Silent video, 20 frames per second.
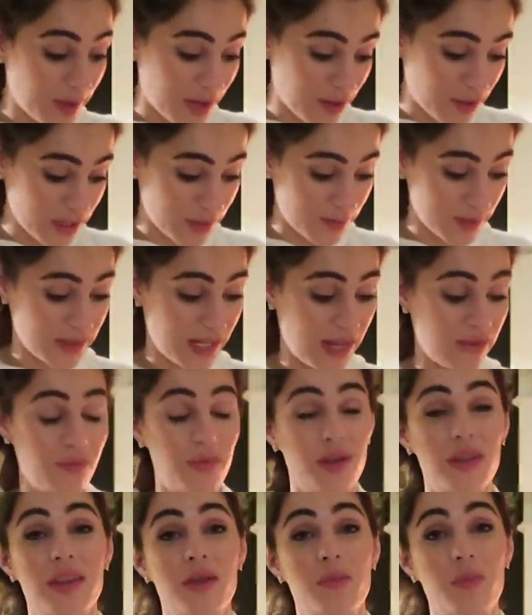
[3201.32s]
to be a Christmas gift,
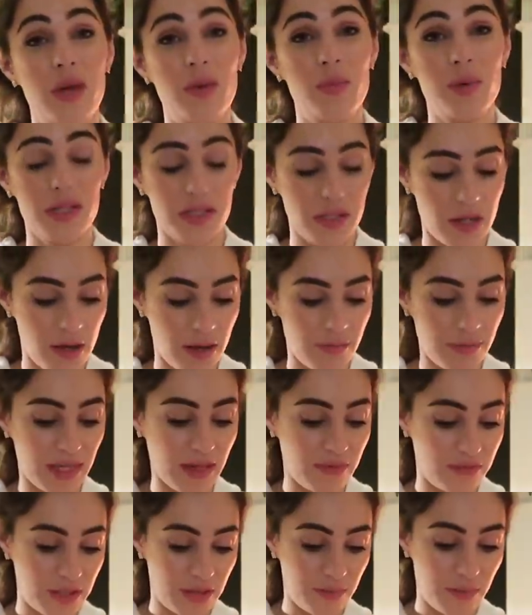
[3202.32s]
but the people at Thyme
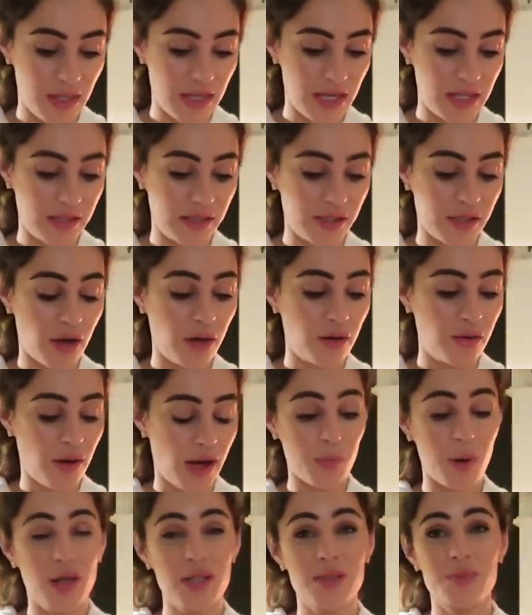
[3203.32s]
gifted me this, so
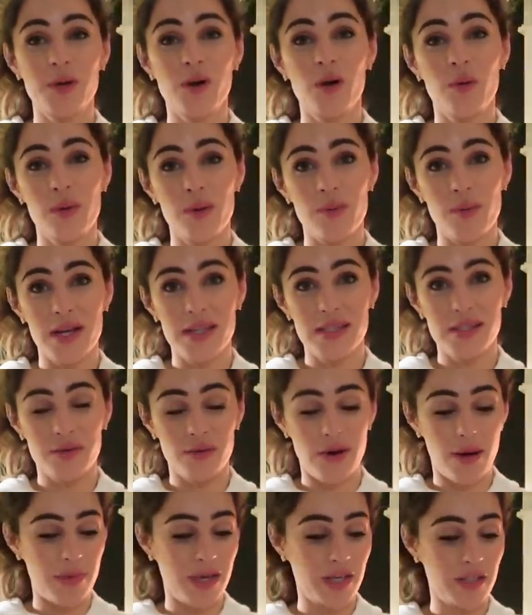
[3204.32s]
my husband got me my
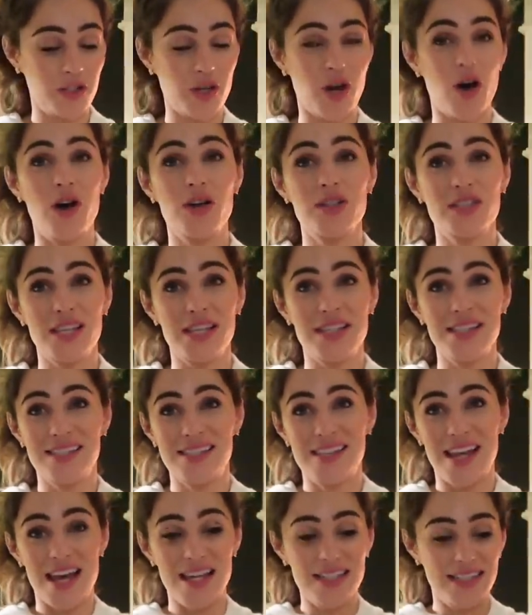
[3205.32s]
ceramic jars
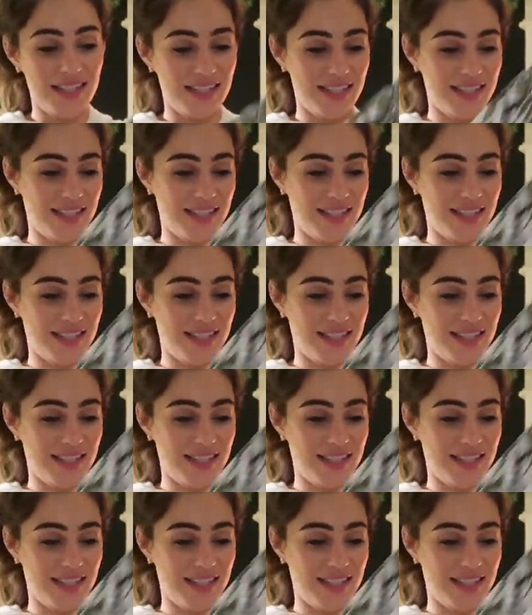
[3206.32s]
instead.